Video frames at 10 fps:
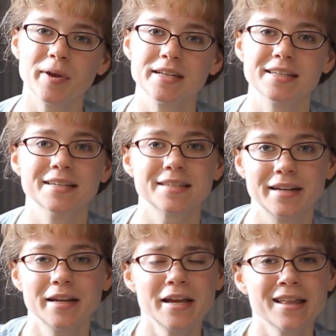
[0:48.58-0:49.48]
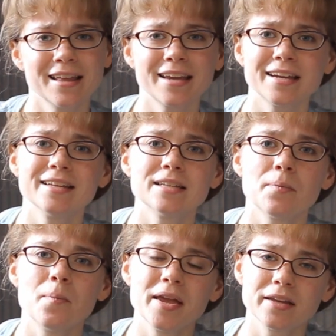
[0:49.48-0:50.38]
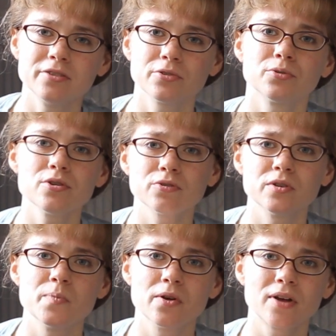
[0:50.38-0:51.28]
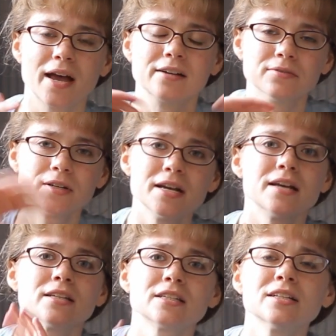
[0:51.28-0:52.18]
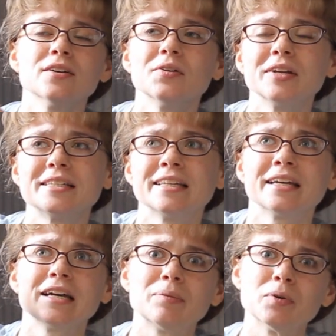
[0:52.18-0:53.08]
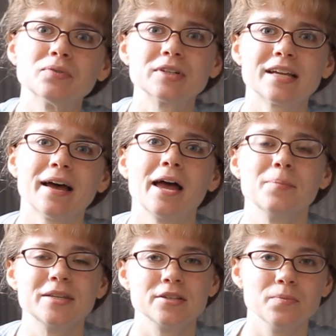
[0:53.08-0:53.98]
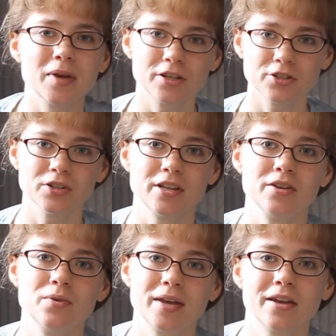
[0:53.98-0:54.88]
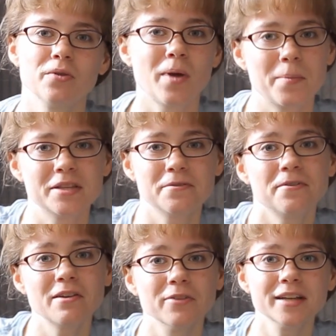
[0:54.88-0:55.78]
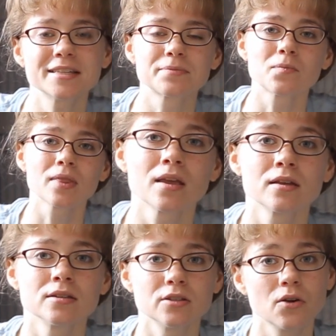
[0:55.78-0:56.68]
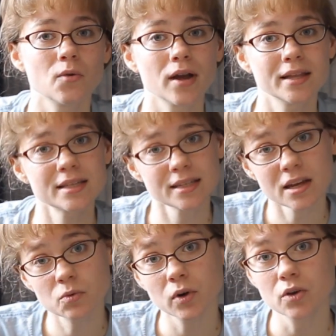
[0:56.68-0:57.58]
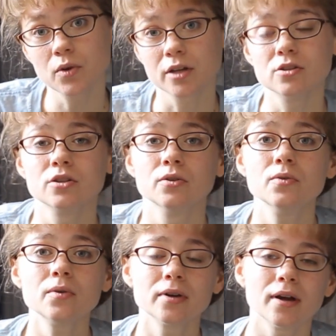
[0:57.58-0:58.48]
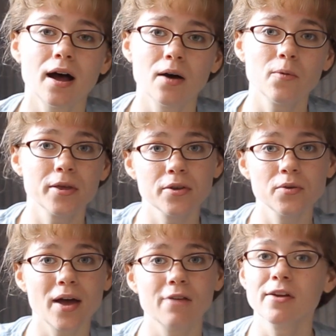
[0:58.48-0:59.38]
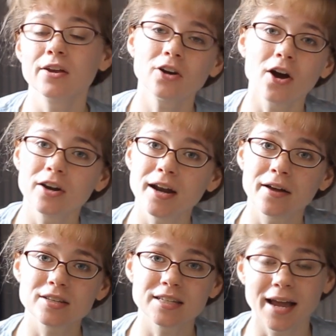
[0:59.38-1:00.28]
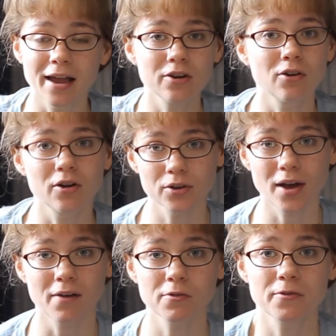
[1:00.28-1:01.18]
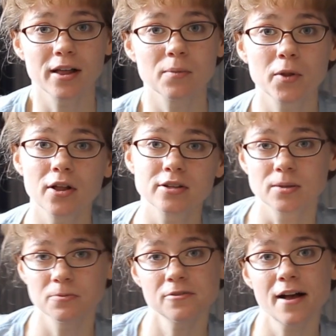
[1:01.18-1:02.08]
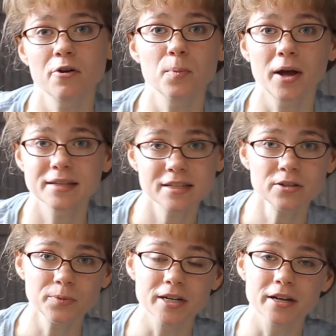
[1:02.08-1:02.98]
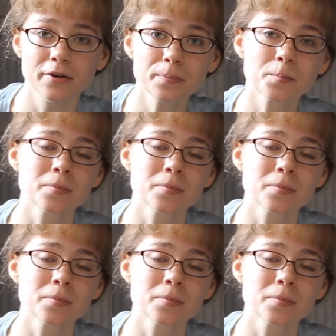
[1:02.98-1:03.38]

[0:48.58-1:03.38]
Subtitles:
basis, and that can end up making your grocery bill kind of slowly tick up over time as you make sure that you get your rabbit's favorites. So instead what you can do, whether you have a garden outside or all you have available are some flower pots in your window,